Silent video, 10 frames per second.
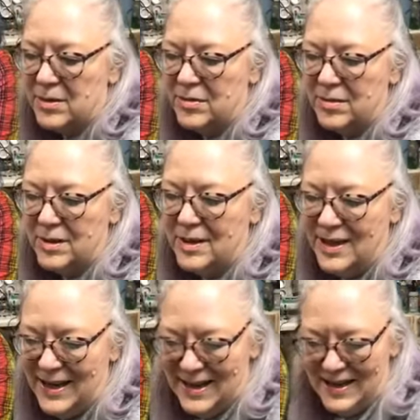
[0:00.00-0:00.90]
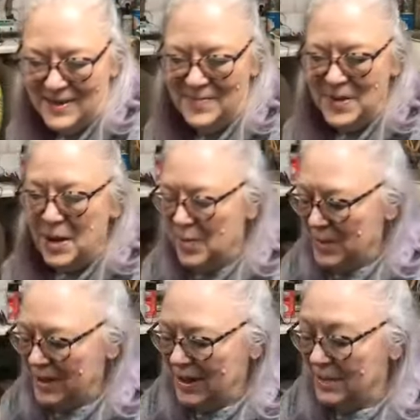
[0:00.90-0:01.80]
That doesn't count.
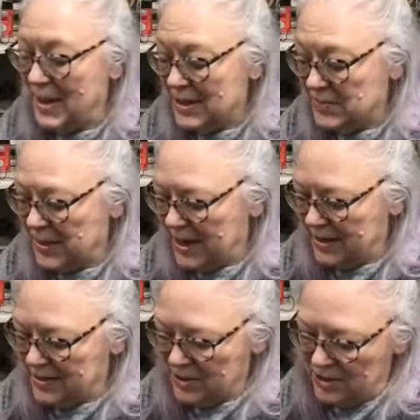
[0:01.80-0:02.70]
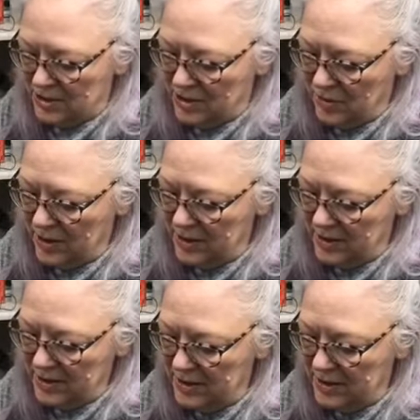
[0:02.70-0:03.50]
But yeah, Max Black is good too.